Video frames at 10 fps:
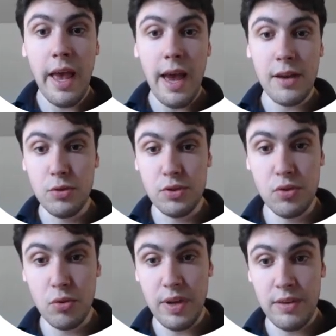and
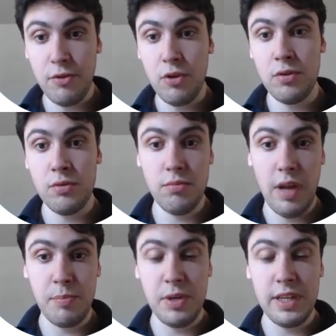also if our
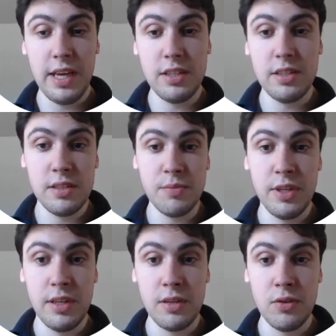application is
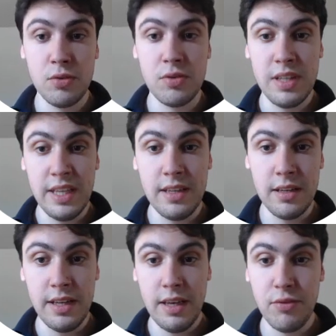being used
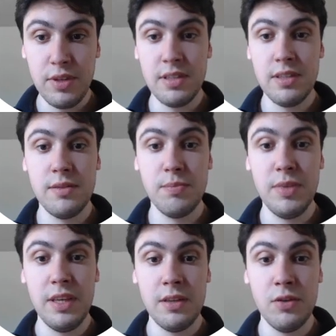legally, if it's
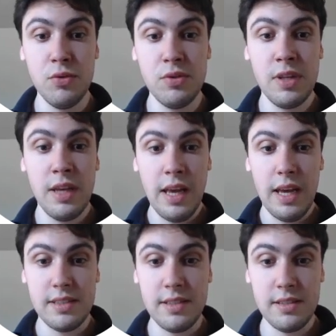being used
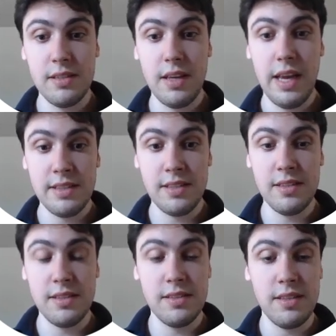as
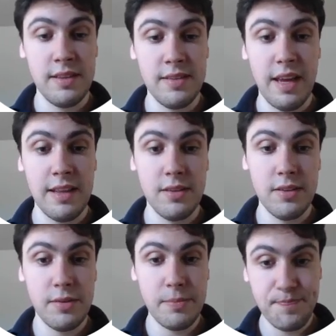it is
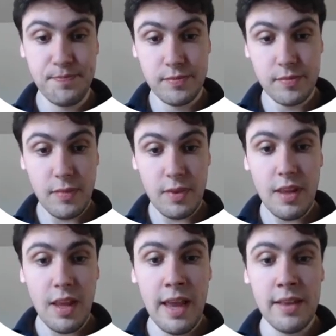intended.
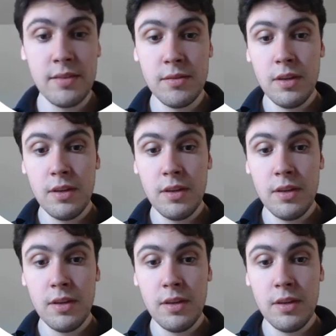And